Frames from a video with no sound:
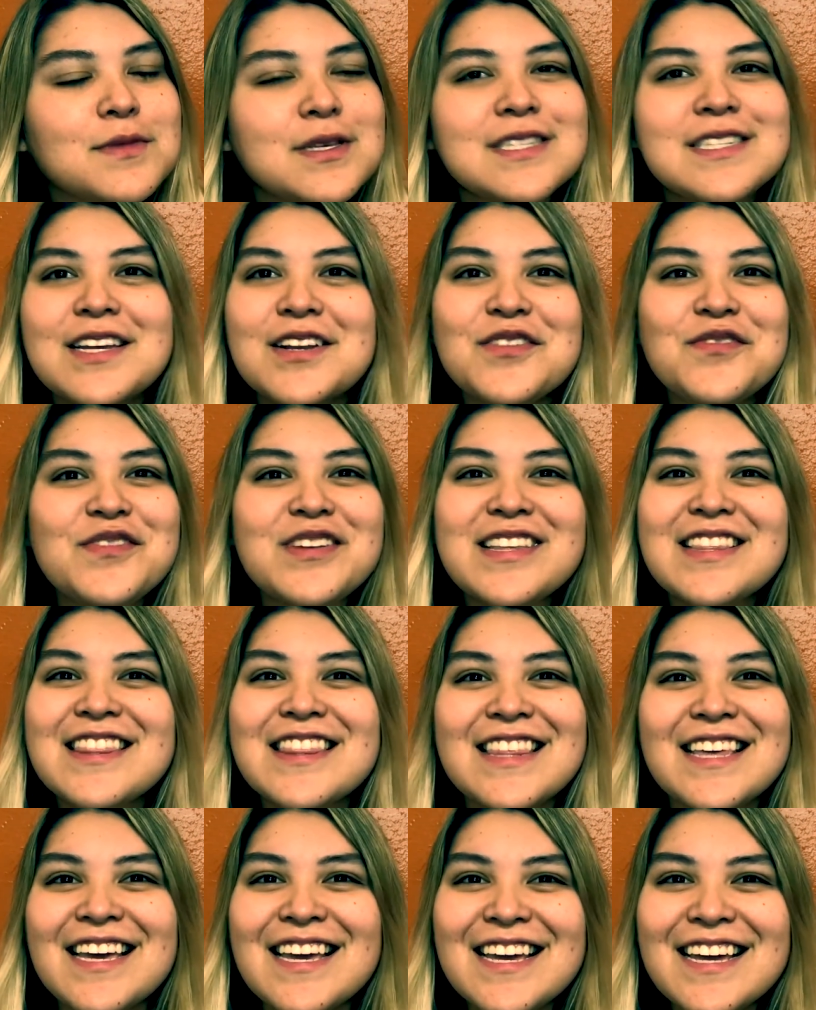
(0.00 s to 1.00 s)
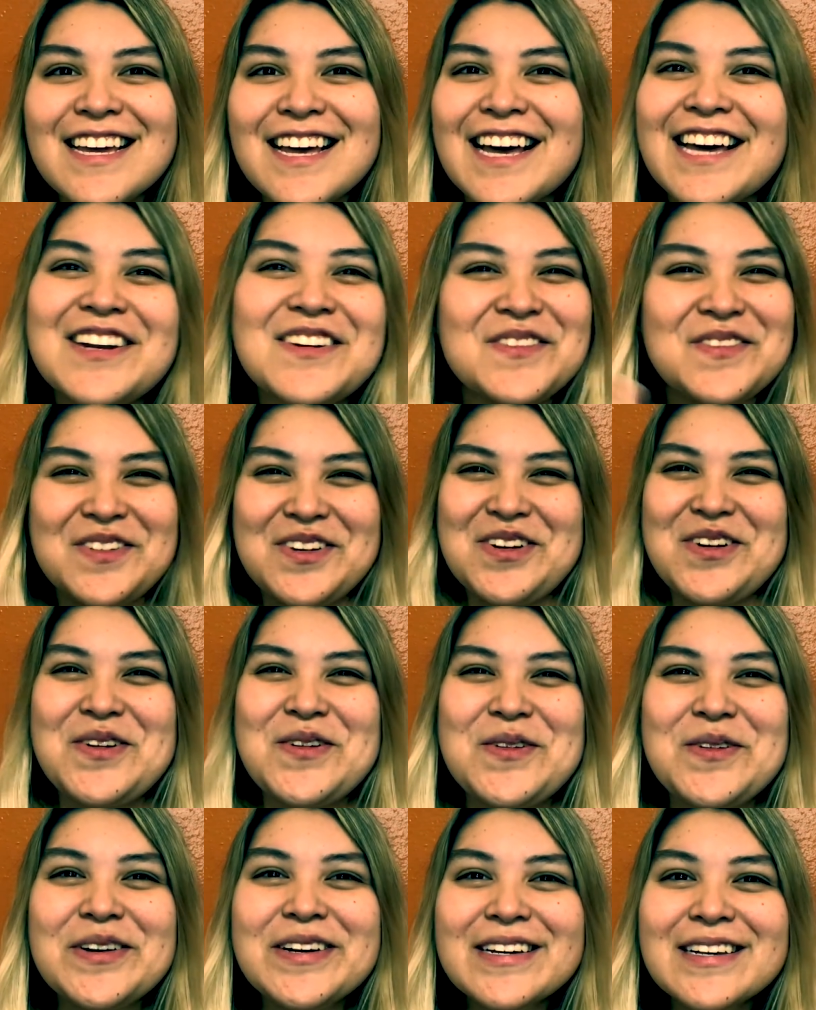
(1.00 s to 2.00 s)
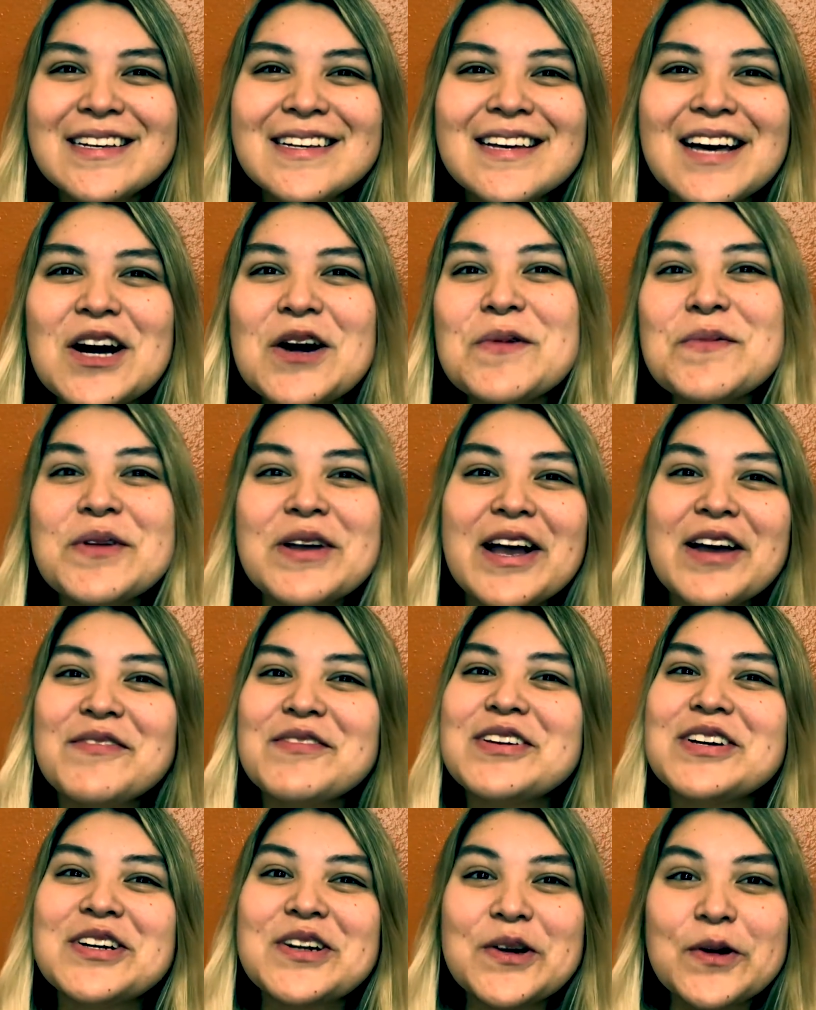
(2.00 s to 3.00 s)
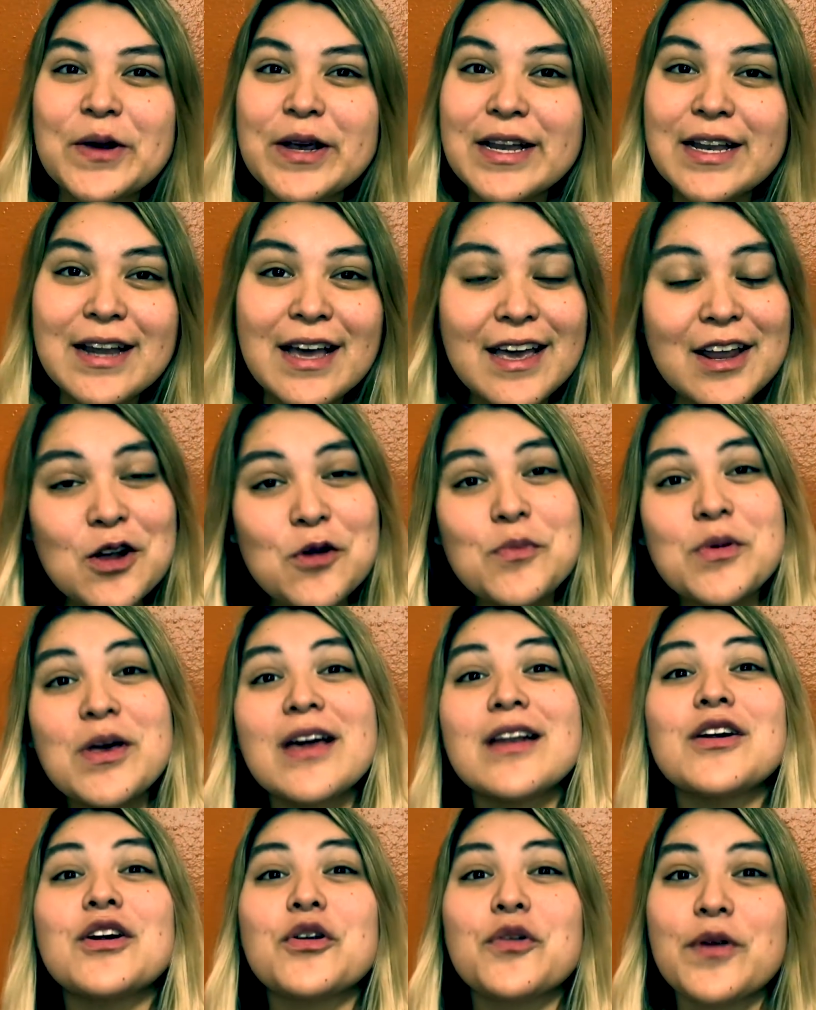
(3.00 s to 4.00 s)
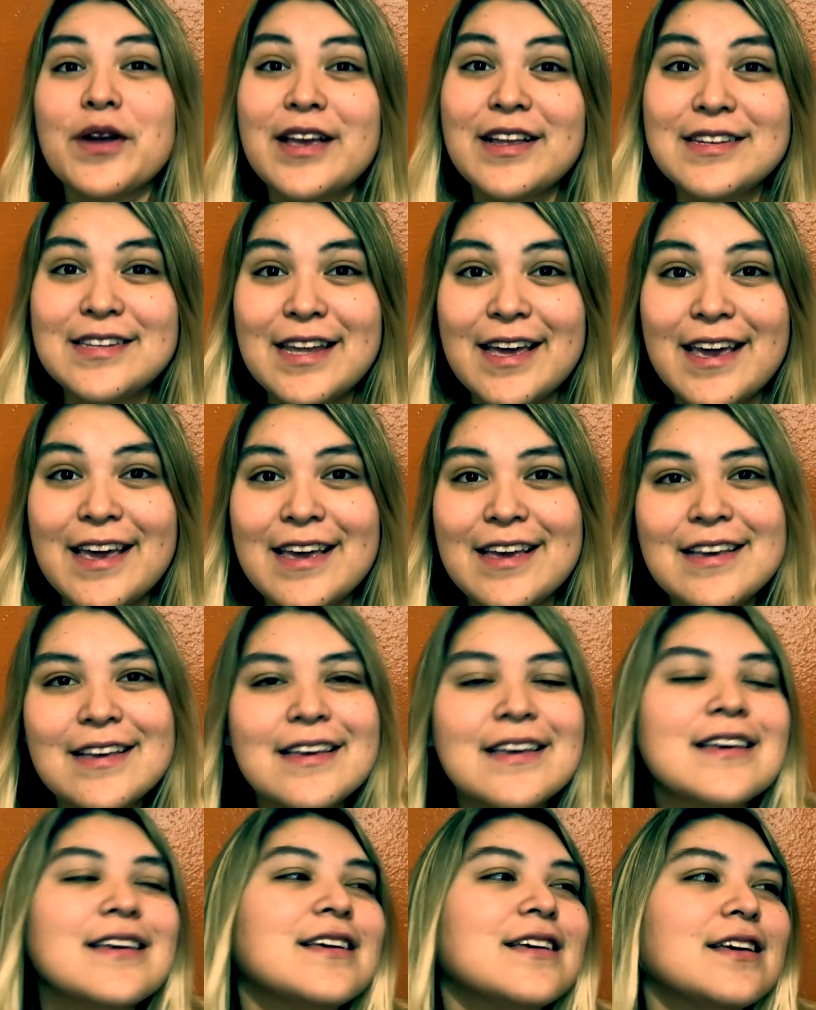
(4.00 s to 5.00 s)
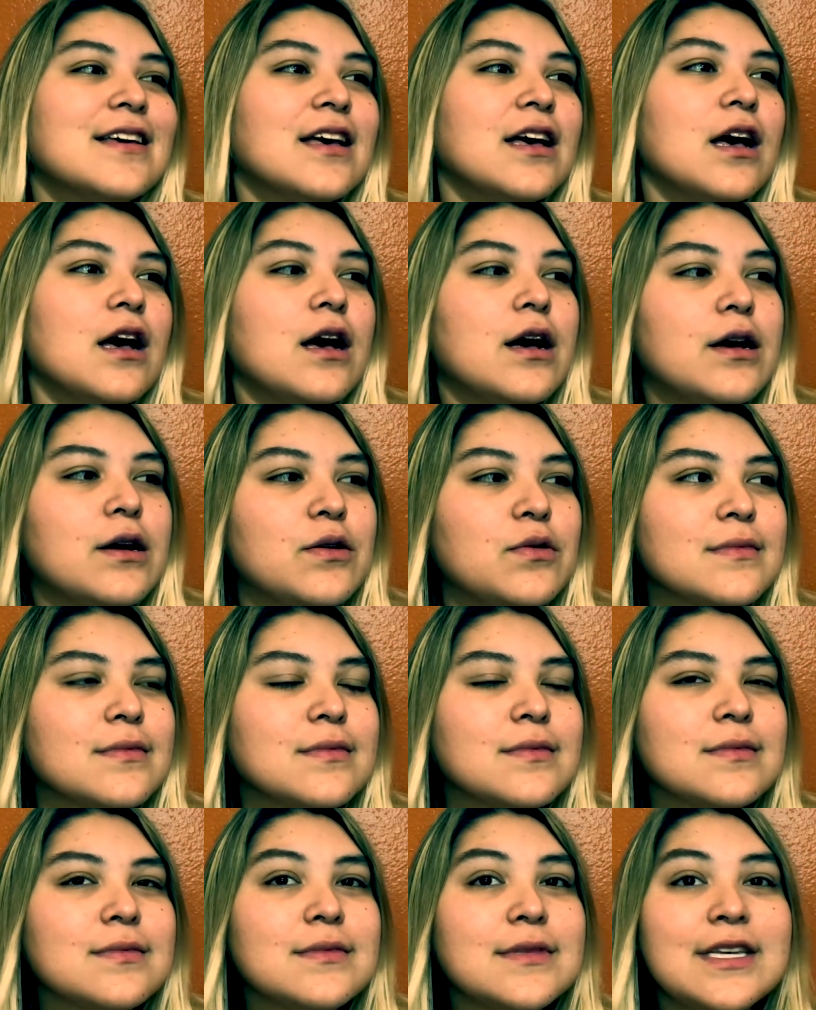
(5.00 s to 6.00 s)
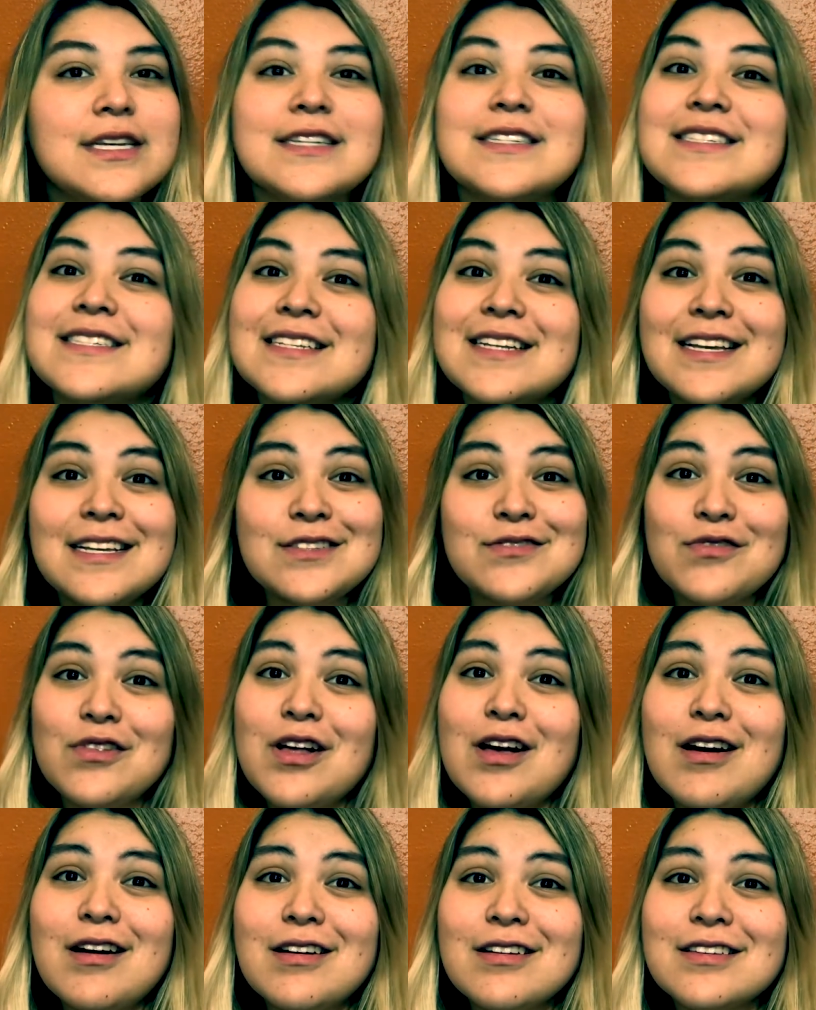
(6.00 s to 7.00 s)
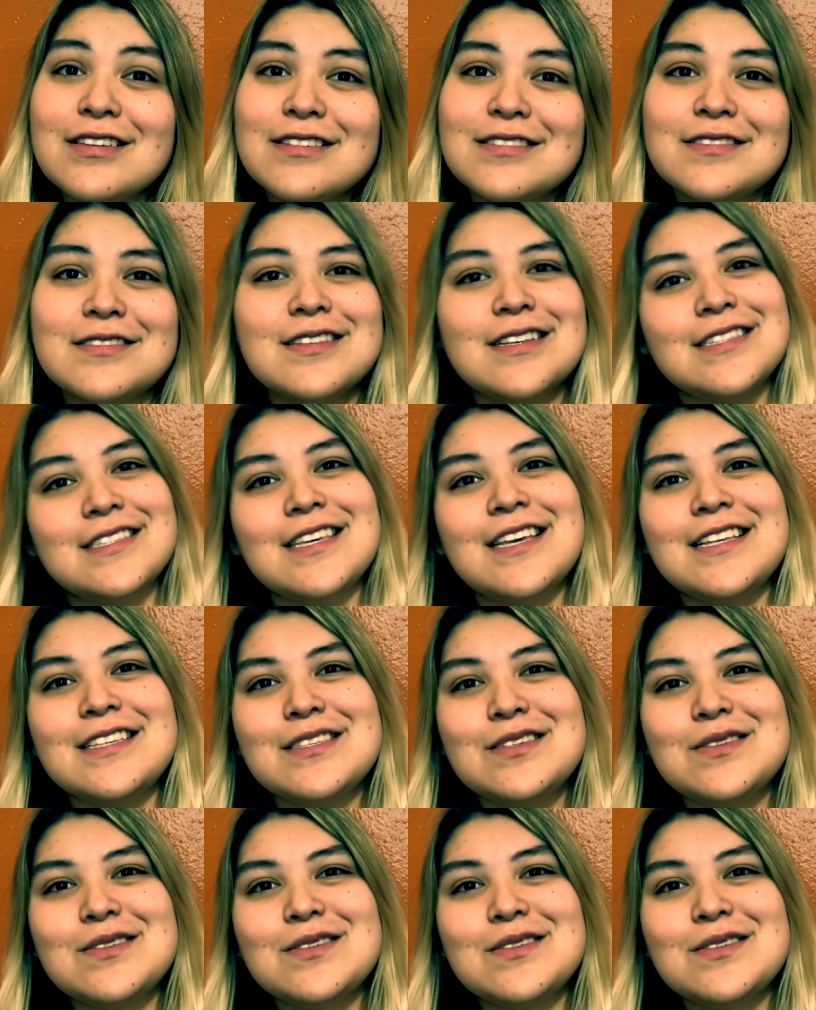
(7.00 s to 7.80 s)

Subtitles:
Is that even a thing? I don't know. I hope you're having a great night. Hope you had a great day. Here's today's vlog. Let's get